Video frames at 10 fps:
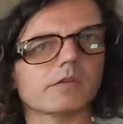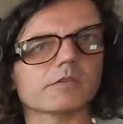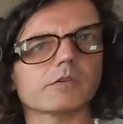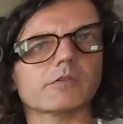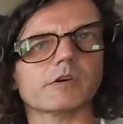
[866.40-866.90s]

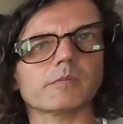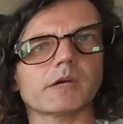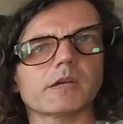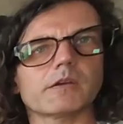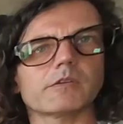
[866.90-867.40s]
So those are
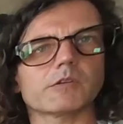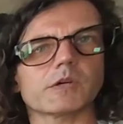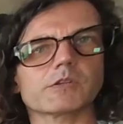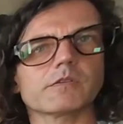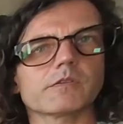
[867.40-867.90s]
my
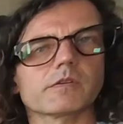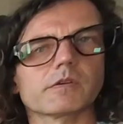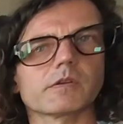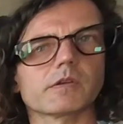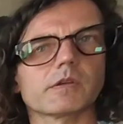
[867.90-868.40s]
directions,
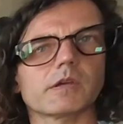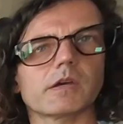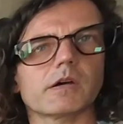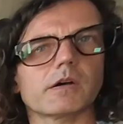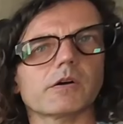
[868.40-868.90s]

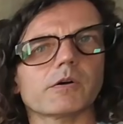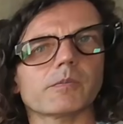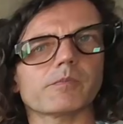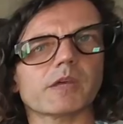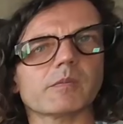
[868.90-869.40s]

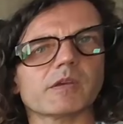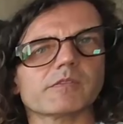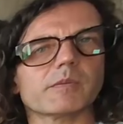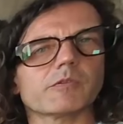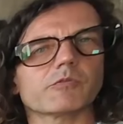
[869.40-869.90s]
and my
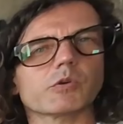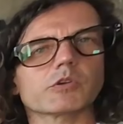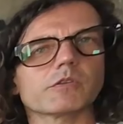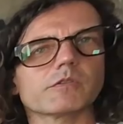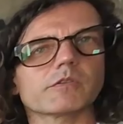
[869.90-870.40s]
step
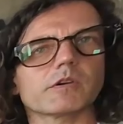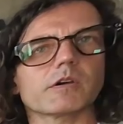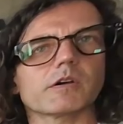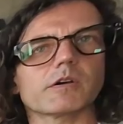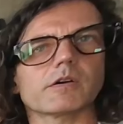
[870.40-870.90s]
instructions,
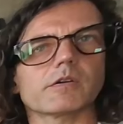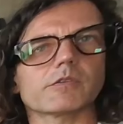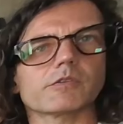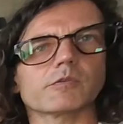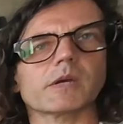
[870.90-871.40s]

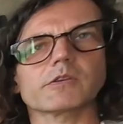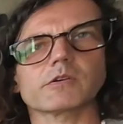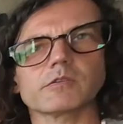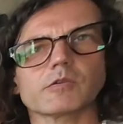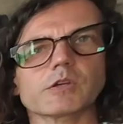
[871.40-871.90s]

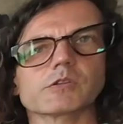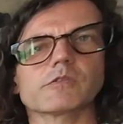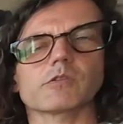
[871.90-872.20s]
turn-by-turn directions.